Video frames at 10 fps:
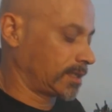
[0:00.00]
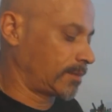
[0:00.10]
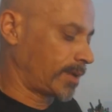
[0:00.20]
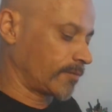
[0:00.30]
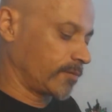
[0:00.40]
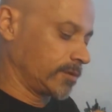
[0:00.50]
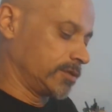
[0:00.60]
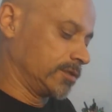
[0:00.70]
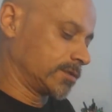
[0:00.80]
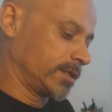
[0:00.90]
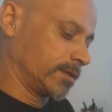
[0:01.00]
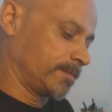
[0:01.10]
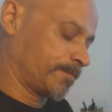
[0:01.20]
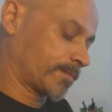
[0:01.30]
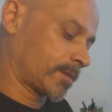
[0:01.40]
Get a mouthful of juice
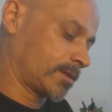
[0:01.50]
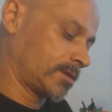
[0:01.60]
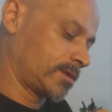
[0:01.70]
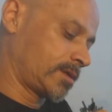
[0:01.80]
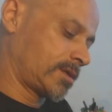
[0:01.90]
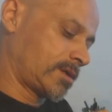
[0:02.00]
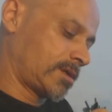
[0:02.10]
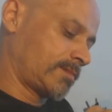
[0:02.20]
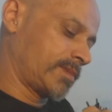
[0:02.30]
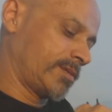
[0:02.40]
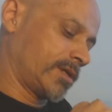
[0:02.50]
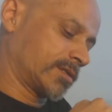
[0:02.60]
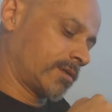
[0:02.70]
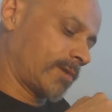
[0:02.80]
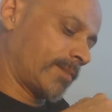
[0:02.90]
here. Maybe I
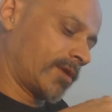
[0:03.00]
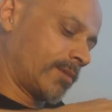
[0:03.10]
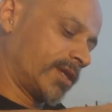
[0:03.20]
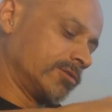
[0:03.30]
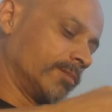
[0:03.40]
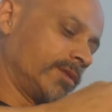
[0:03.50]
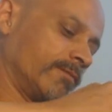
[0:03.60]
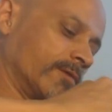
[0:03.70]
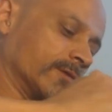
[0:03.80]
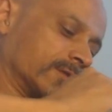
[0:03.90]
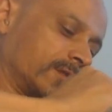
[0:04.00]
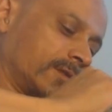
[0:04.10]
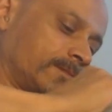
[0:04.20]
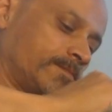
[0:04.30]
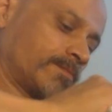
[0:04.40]
should have wiped out my drip tip first.